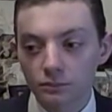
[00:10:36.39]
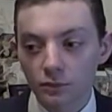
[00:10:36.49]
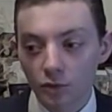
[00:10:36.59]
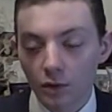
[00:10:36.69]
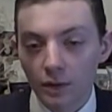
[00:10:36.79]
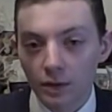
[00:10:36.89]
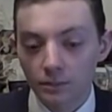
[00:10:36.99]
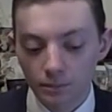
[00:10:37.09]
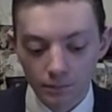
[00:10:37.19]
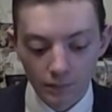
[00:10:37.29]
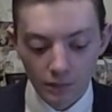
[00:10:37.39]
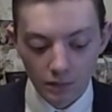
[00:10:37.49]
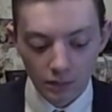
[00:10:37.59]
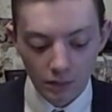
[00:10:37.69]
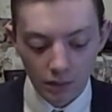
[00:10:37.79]
it's alright.
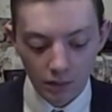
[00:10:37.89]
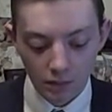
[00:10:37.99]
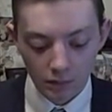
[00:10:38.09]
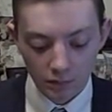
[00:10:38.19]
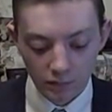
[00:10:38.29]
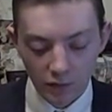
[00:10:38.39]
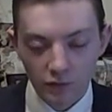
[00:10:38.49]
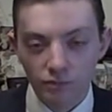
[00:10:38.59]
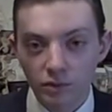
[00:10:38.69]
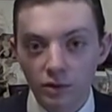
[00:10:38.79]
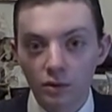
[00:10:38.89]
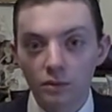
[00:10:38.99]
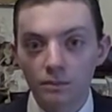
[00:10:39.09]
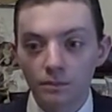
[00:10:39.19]
Uh, tastes pretty good.